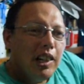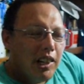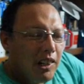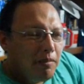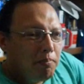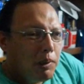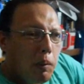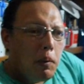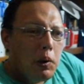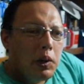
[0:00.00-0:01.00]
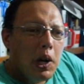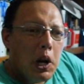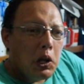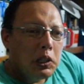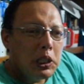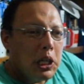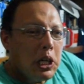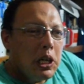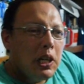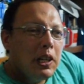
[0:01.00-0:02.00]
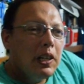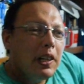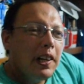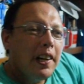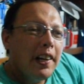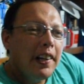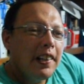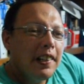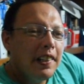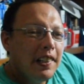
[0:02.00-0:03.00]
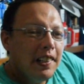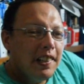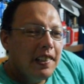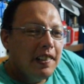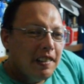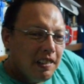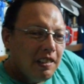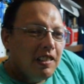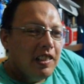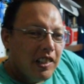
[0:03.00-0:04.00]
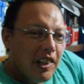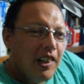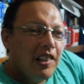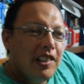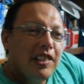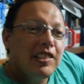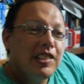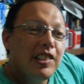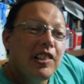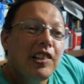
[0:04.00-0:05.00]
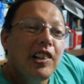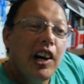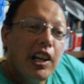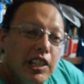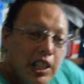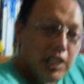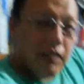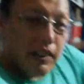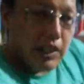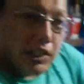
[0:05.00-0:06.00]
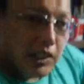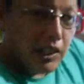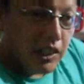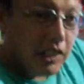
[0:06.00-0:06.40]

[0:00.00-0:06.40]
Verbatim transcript: I promoted all day, and yeah, so I changed my shirt